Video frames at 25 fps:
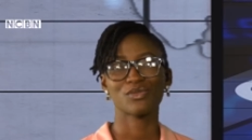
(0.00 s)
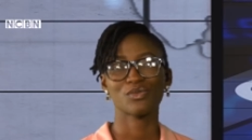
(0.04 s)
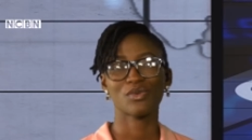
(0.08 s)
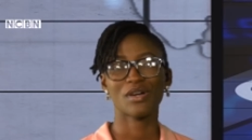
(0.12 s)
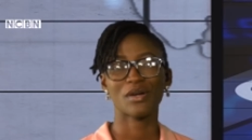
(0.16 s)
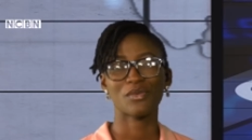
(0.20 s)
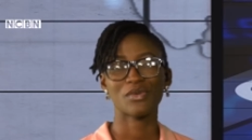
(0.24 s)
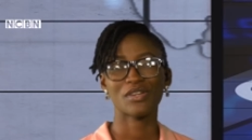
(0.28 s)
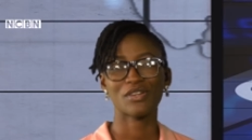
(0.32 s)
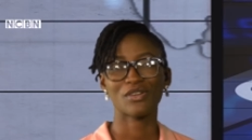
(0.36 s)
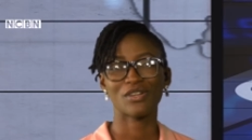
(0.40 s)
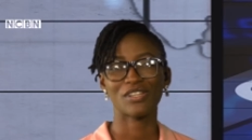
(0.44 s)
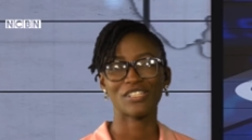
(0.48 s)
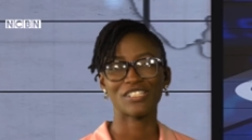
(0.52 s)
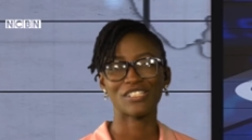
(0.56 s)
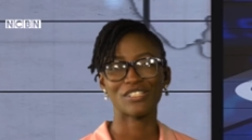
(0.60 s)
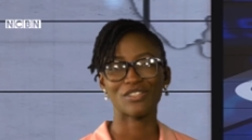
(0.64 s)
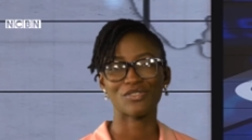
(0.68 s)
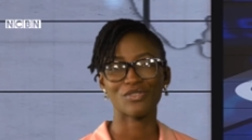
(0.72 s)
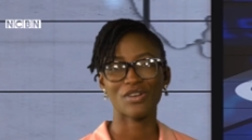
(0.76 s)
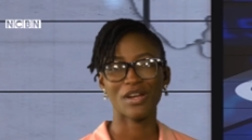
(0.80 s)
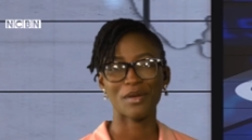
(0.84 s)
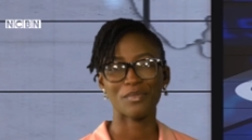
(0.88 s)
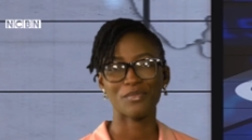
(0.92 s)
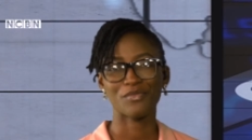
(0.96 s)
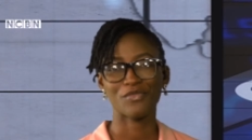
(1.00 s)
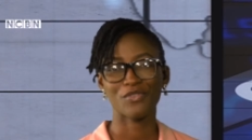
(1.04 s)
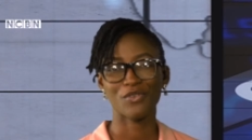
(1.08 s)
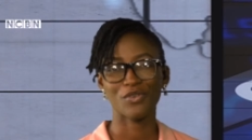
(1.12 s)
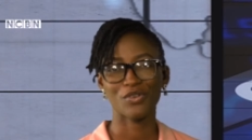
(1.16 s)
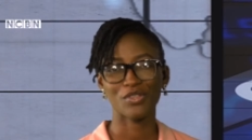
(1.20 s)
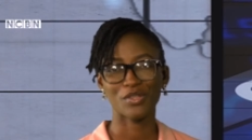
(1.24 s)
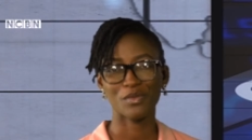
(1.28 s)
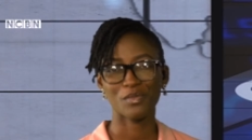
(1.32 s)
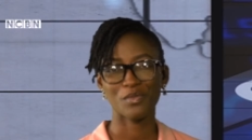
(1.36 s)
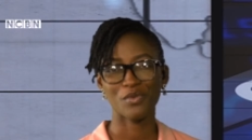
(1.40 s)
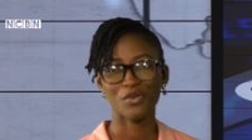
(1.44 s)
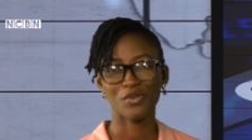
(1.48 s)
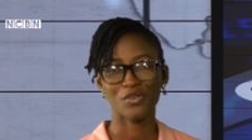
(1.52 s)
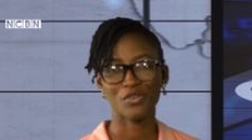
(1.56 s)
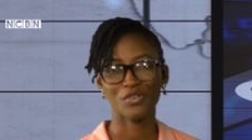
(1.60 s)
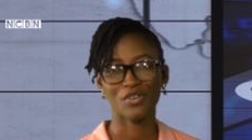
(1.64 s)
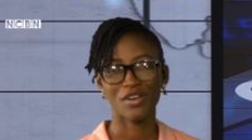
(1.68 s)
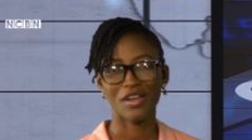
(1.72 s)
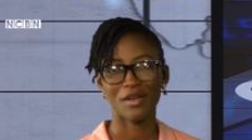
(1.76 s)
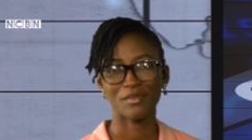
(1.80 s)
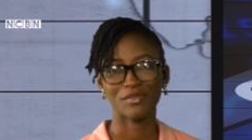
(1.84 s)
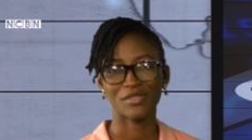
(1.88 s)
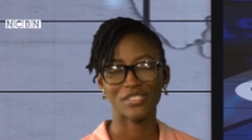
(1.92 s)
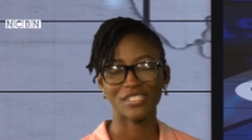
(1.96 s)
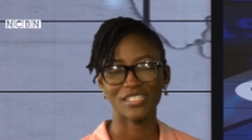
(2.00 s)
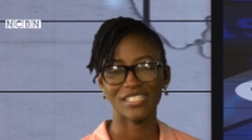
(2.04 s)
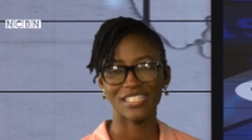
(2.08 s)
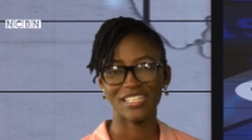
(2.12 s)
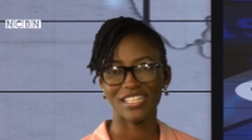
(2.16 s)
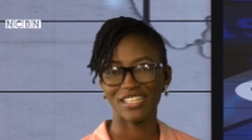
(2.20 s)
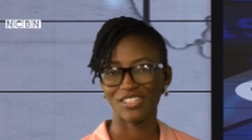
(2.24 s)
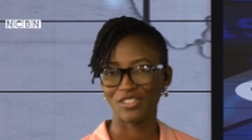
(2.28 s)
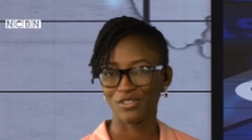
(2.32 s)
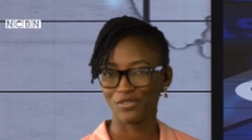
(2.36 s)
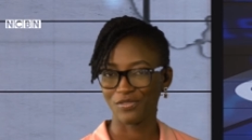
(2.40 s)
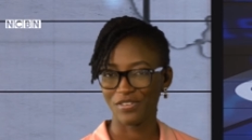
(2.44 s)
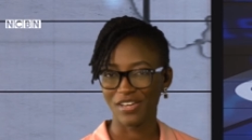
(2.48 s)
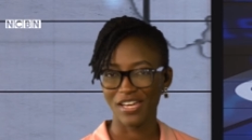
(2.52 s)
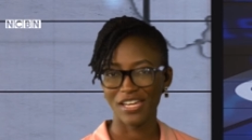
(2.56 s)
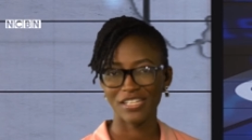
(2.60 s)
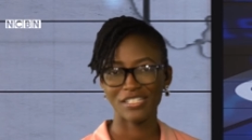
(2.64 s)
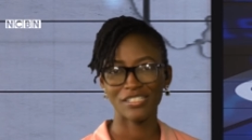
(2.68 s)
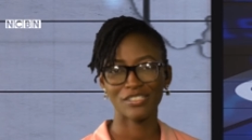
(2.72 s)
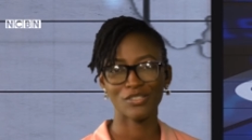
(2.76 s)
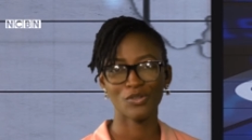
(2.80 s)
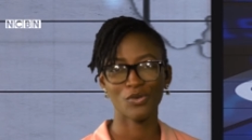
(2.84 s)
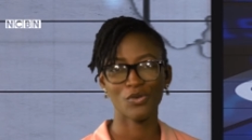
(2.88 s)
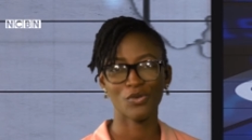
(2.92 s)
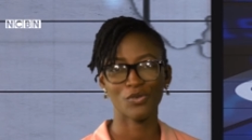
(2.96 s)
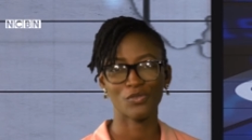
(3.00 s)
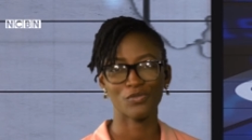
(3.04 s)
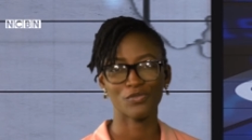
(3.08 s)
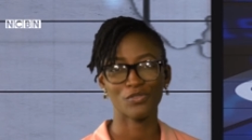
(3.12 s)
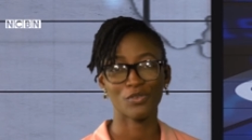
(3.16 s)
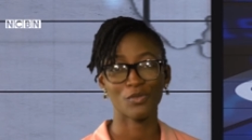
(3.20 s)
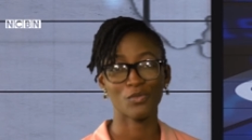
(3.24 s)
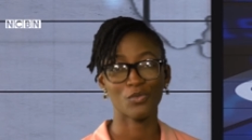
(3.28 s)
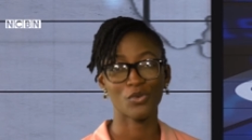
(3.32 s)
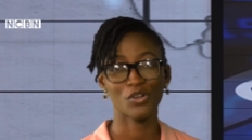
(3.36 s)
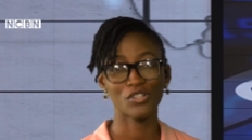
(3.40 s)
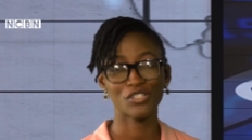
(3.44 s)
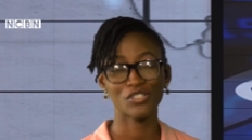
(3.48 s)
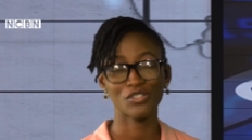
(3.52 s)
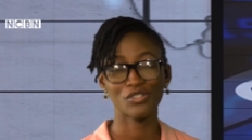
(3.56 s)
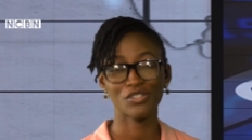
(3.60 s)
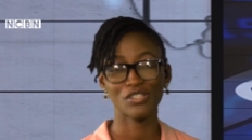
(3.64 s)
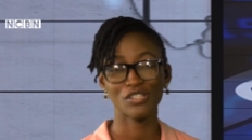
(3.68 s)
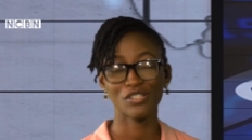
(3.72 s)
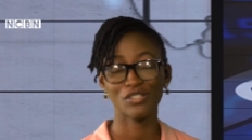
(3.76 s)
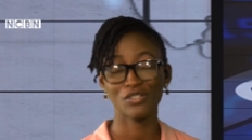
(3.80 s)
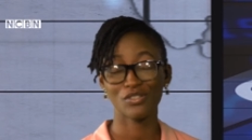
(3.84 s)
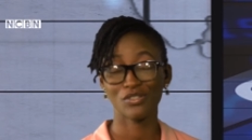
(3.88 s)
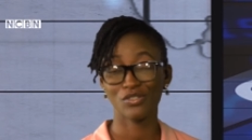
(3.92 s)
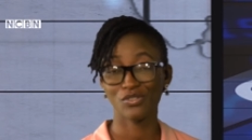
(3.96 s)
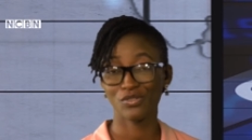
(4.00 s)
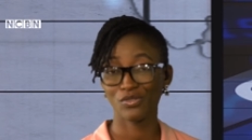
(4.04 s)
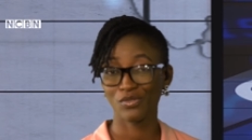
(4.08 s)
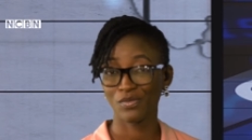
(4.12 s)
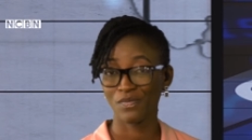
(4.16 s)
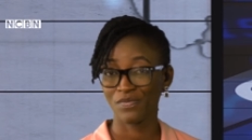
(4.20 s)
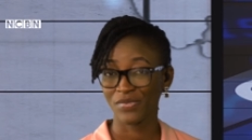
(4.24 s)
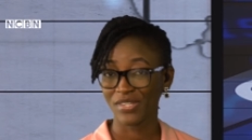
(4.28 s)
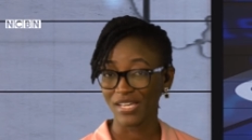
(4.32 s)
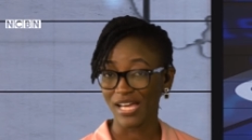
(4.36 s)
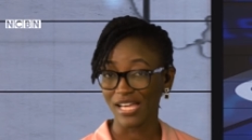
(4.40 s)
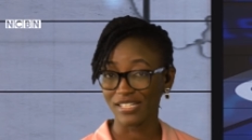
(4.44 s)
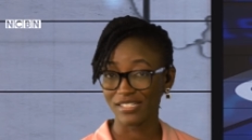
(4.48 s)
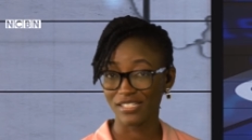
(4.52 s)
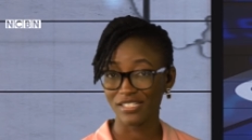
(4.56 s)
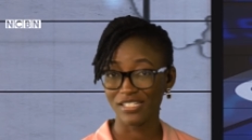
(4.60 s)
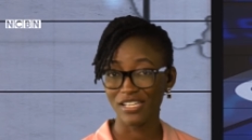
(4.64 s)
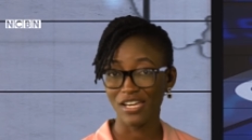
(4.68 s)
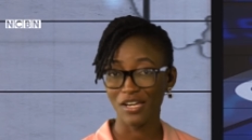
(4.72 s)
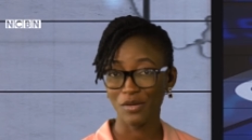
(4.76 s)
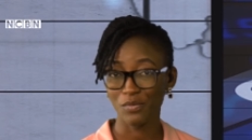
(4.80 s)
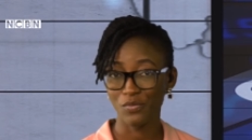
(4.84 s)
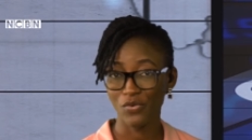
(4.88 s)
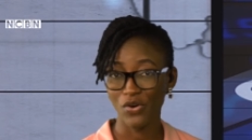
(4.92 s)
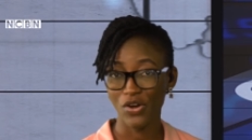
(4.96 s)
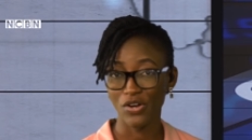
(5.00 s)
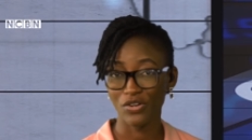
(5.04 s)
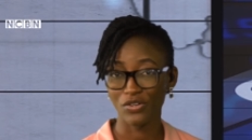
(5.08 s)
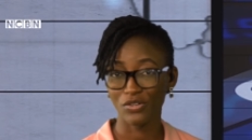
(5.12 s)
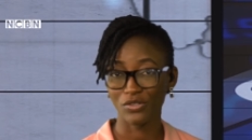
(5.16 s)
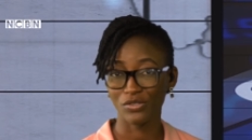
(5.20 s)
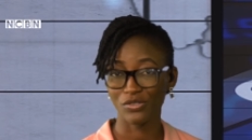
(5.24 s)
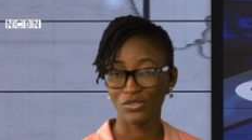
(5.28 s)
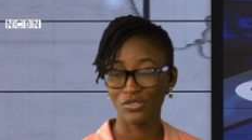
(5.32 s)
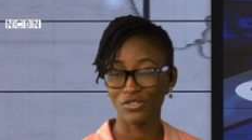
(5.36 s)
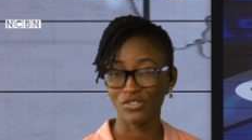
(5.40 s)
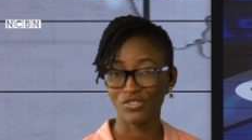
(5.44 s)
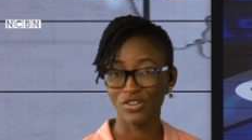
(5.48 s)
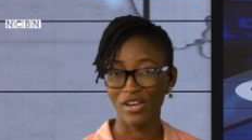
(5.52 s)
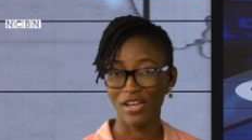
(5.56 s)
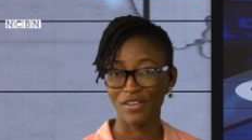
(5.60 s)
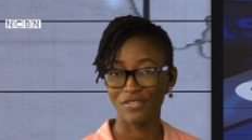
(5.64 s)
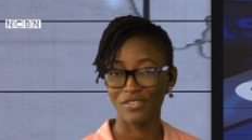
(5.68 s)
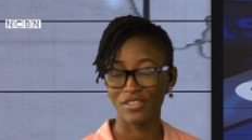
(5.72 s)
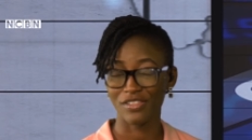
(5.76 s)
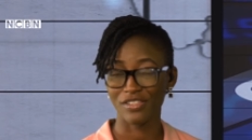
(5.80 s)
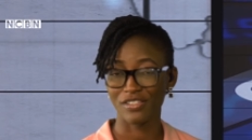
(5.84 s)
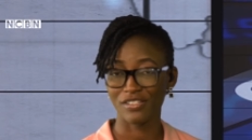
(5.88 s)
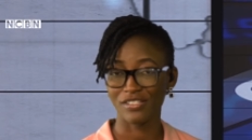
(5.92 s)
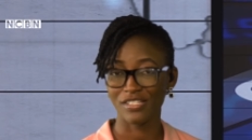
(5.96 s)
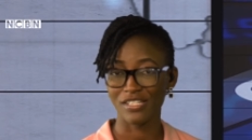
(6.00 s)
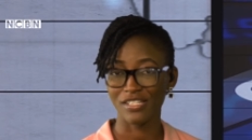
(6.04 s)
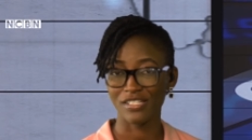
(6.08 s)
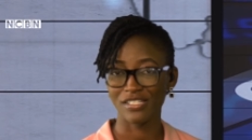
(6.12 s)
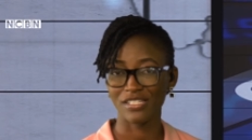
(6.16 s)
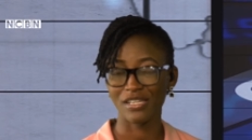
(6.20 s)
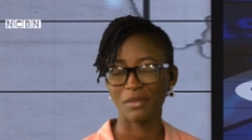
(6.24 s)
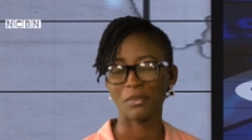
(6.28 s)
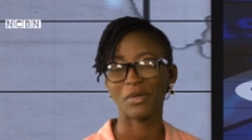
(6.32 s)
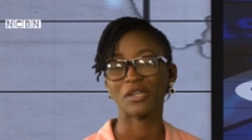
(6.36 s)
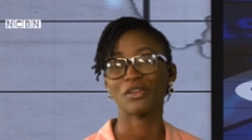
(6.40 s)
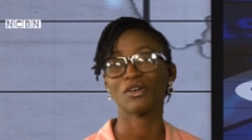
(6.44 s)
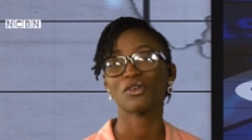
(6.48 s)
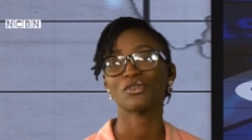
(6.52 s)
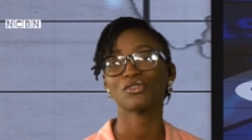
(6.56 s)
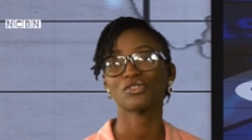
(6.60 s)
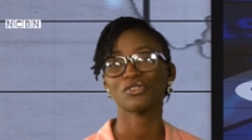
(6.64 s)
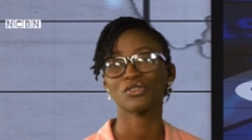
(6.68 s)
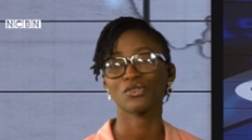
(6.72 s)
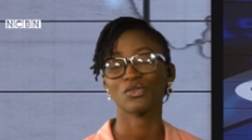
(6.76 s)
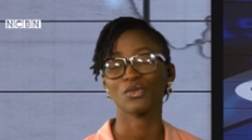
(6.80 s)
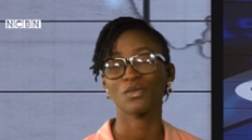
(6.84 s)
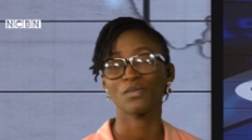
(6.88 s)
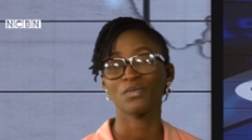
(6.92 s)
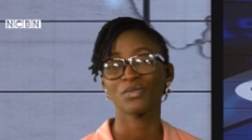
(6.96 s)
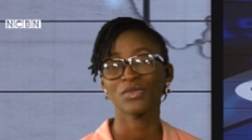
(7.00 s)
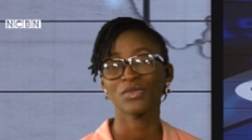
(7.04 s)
where we call it a wrap for the program today. You've heard it all for what you need to do as a techpreneur to thrive in the system, and also